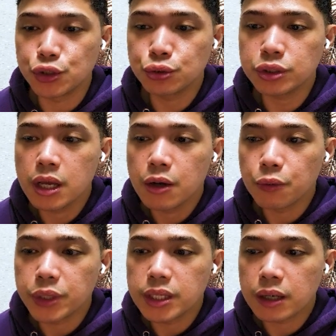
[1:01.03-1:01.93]
June
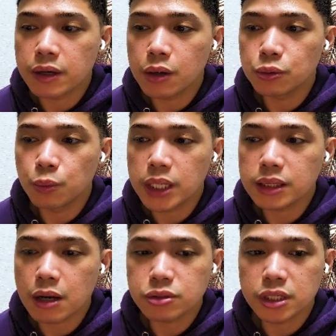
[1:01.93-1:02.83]
with around
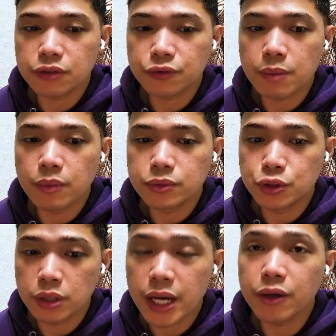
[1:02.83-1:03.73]
1,000 from
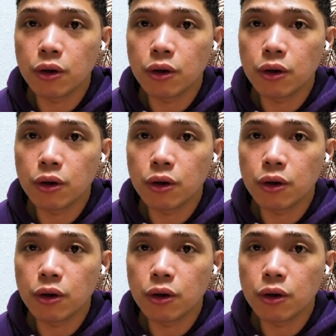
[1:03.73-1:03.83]
July